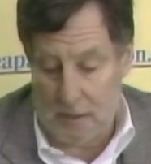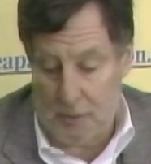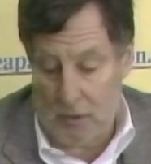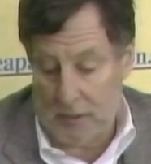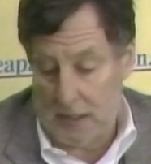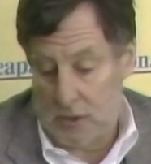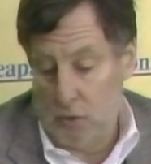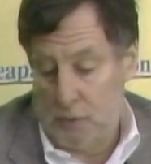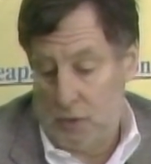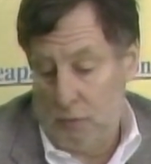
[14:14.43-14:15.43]
apparently
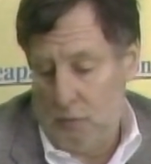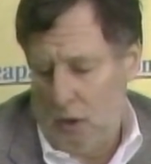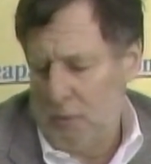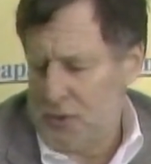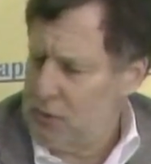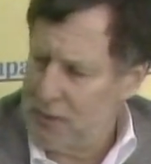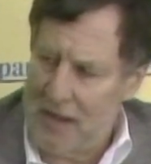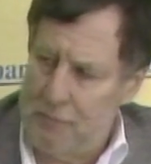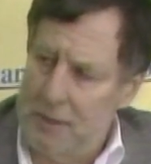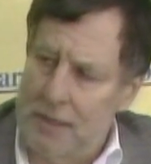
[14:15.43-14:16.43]
almost
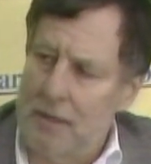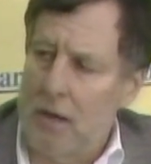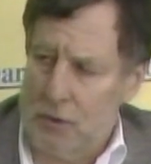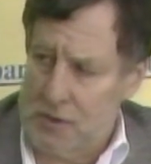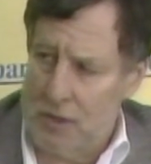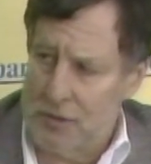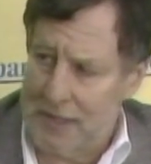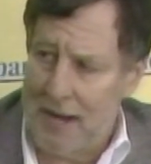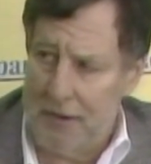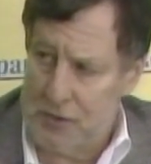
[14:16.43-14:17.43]
$2.5 billion is owed
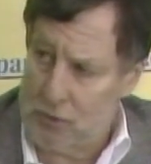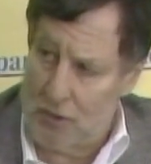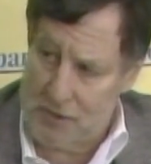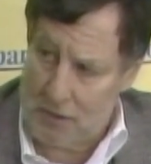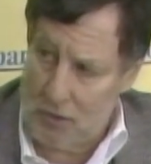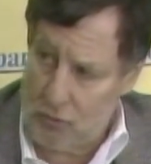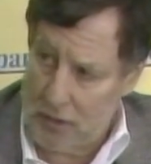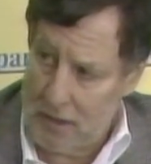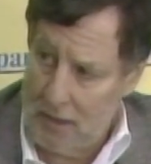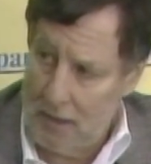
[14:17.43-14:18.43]
to counties across the country